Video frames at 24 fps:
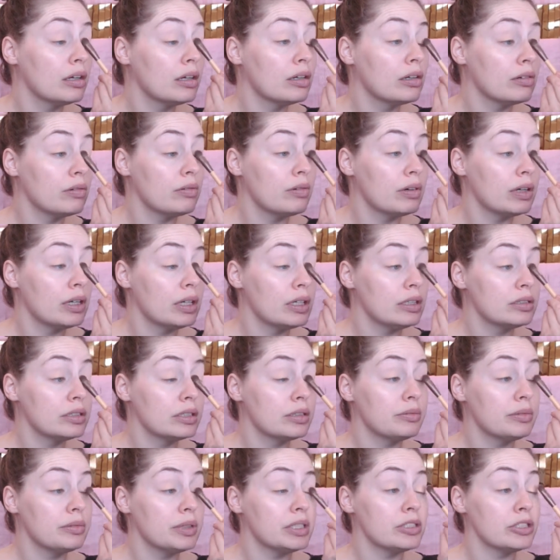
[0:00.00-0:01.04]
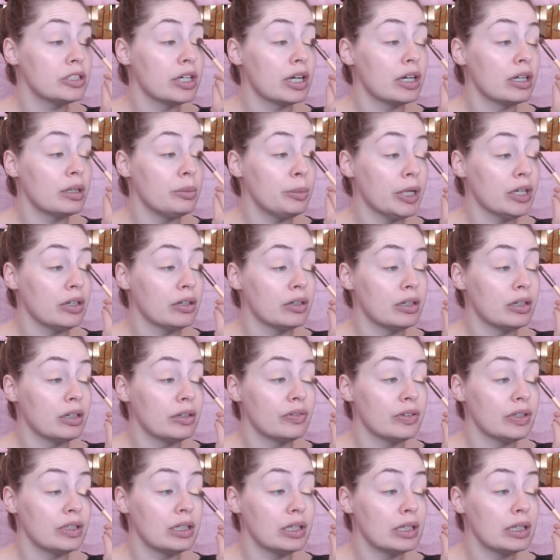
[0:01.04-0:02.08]
what else can we chat about? I
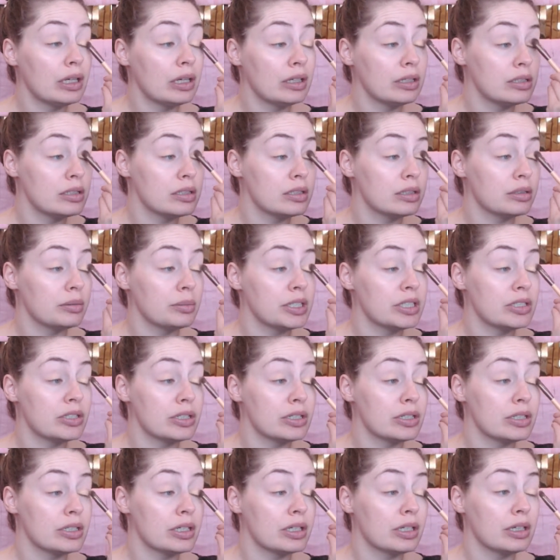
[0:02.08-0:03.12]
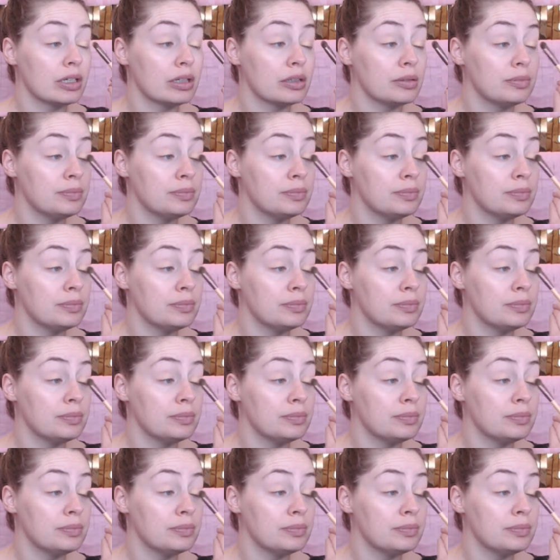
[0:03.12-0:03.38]
feel like I had so much to say.